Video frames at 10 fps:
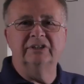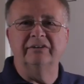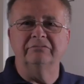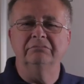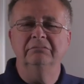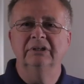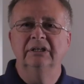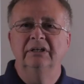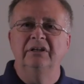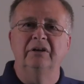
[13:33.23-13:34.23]
7?
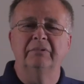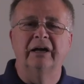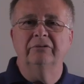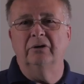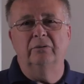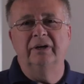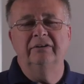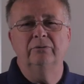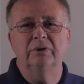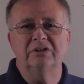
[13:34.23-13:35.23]
You might have thought, well,
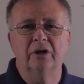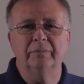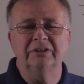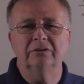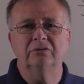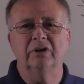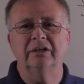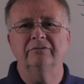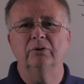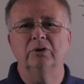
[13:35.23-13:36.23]
you've already told me to try
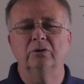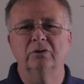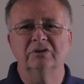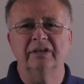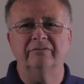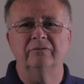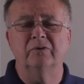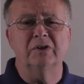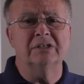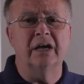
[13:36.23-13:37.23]
and avoid chord 7
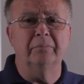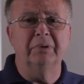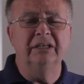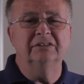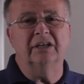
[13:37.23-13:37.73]
for the time being,